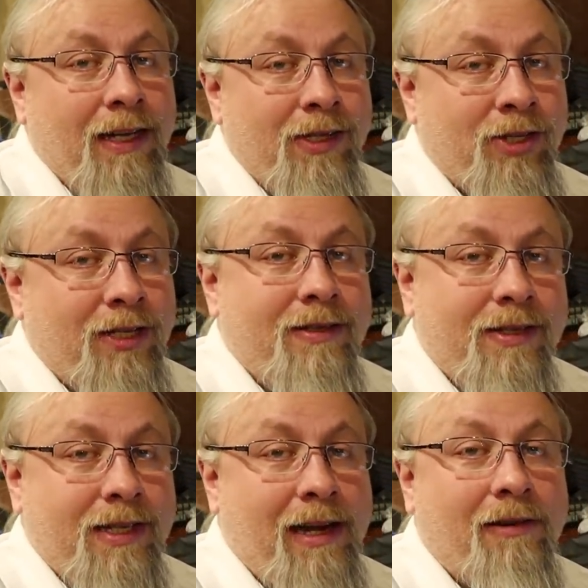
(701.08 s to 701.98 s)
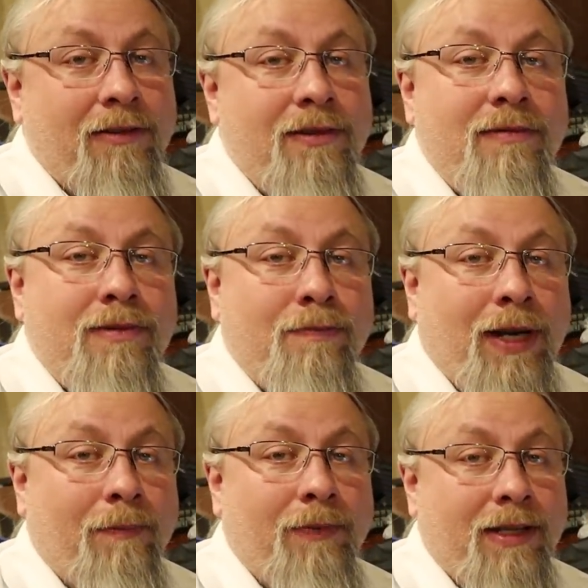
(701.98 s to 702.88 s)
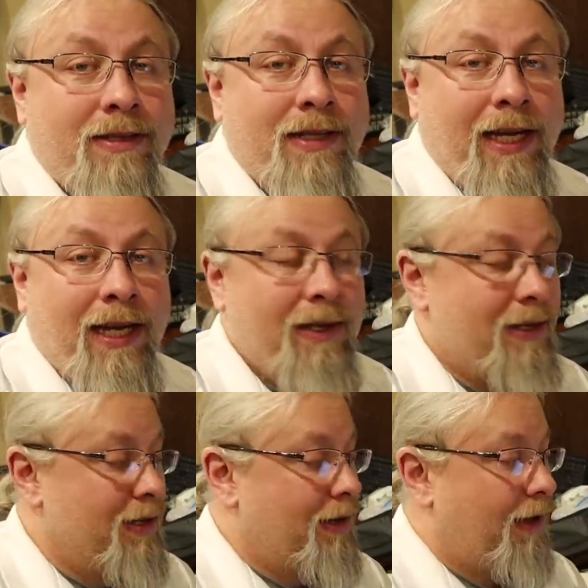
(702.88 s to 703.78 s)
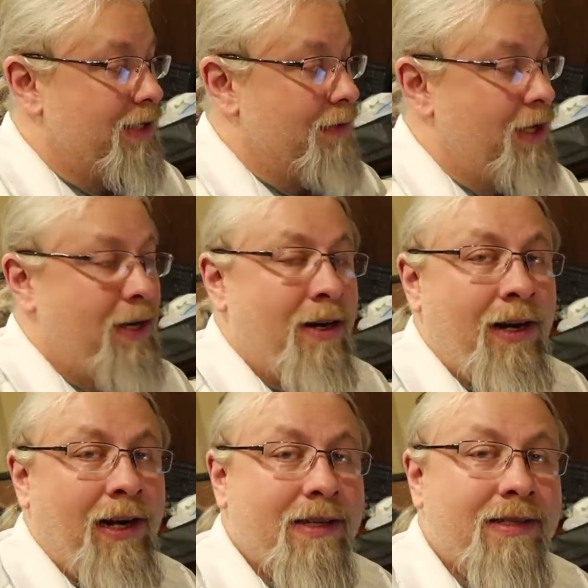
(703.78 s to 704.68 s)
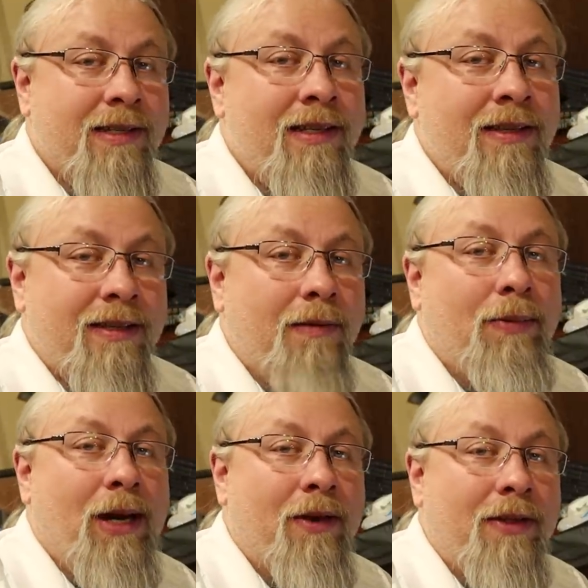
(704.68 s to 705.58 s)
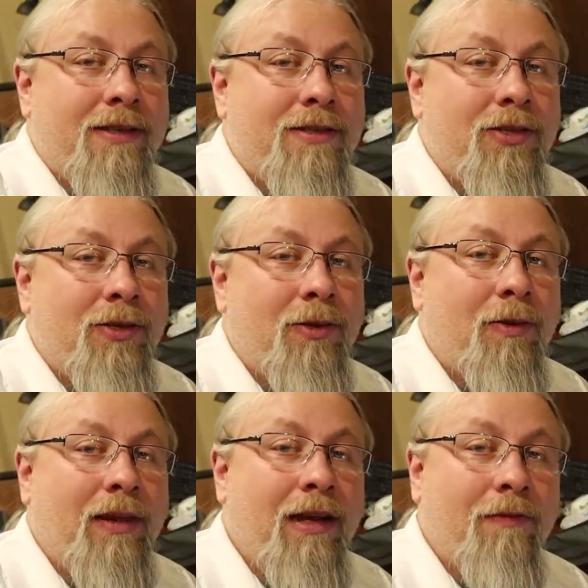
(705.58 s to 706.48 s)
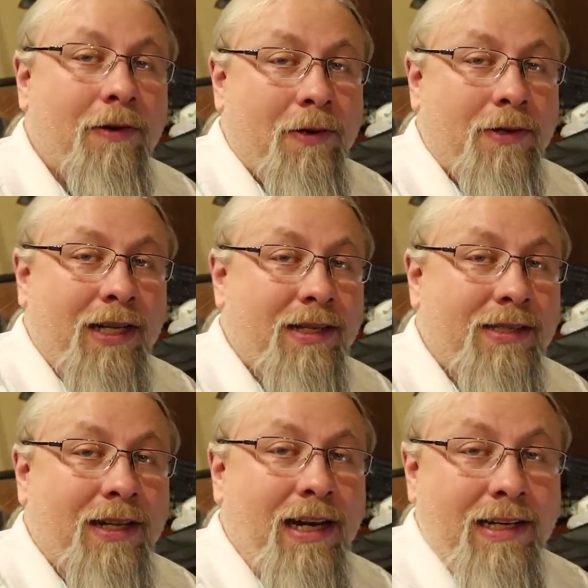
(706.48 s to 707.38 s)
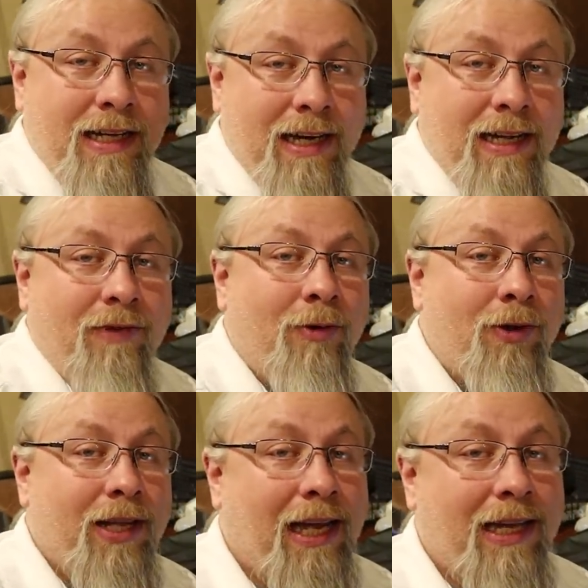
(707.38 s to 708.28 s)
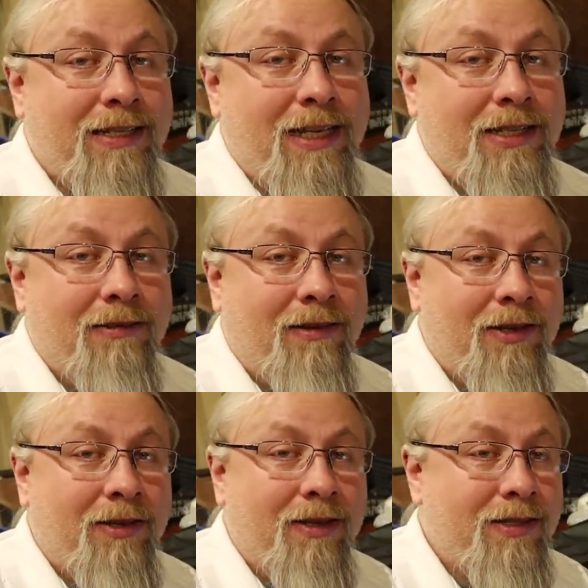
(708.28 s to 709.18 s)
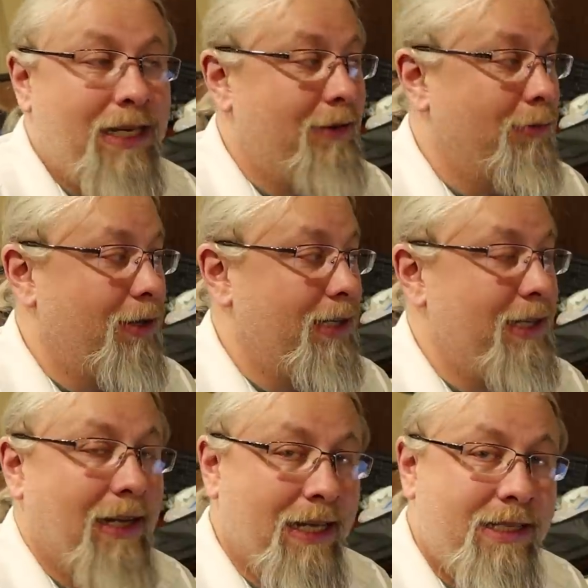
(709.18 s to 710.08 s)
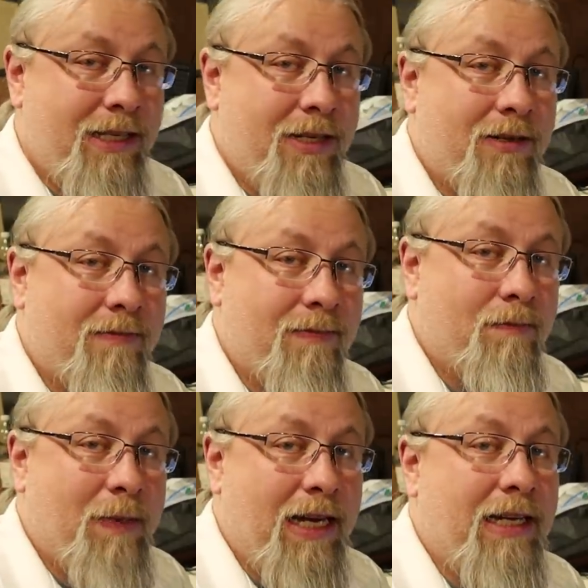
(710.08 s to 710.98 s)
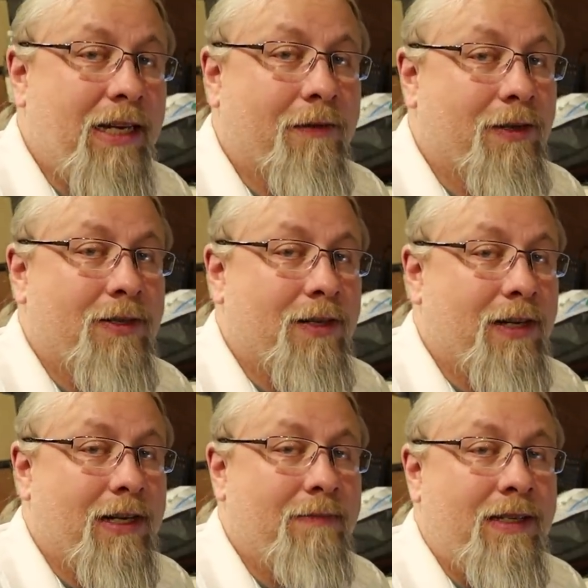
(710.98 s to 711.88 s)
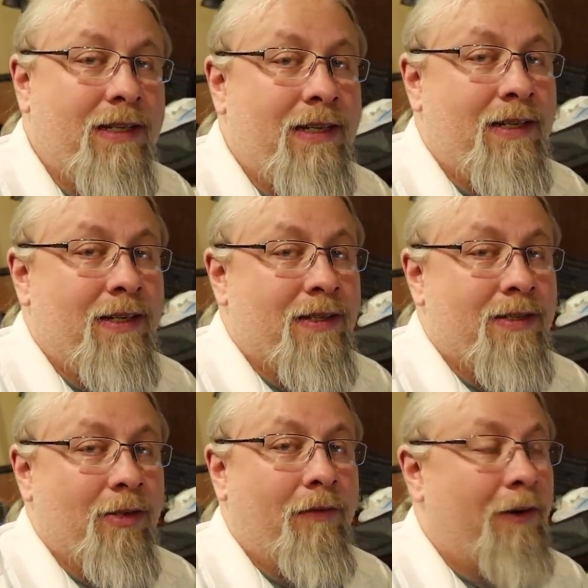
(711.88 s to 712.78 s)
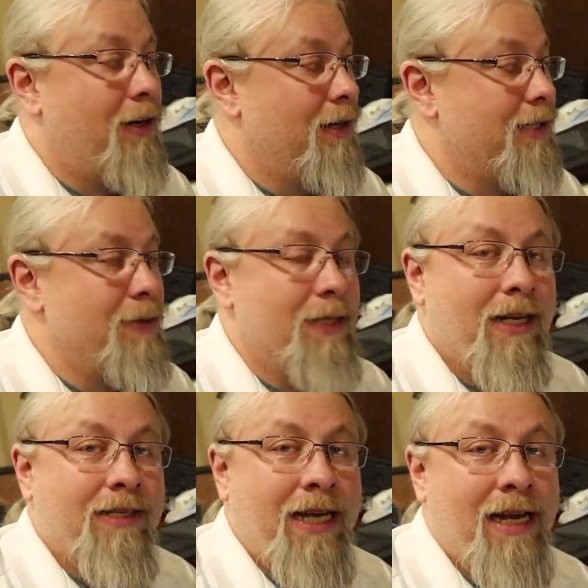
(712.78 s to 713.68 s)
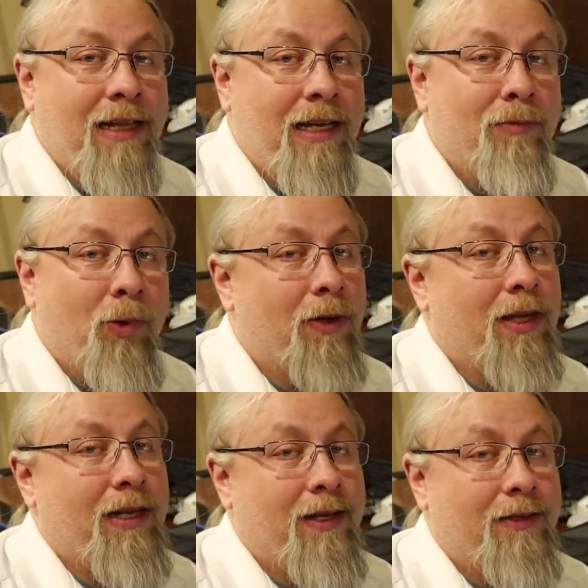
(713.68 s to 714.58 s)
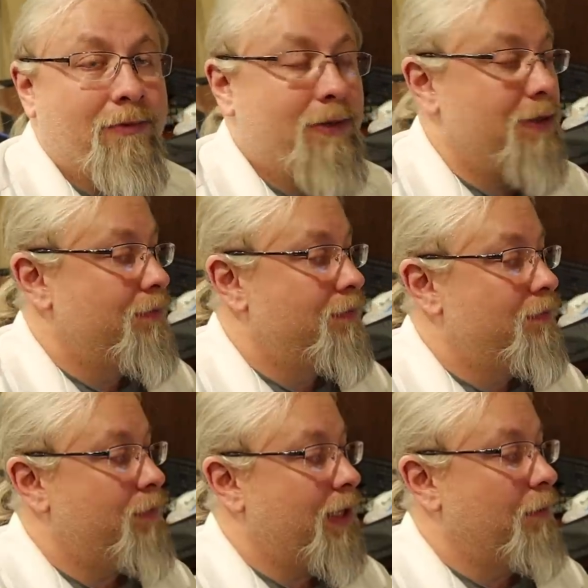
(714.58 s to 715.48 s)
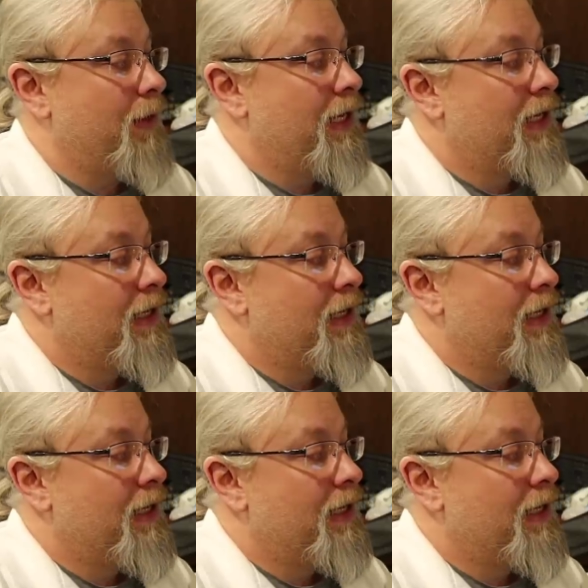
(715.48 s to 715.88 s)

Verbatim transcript: and shuts it down. But let's see, because I'm curious to compare this to the inverter test that I did for the A C two hundred to see really is there any difference or not. So far, it seems like it's handling more than the other one, but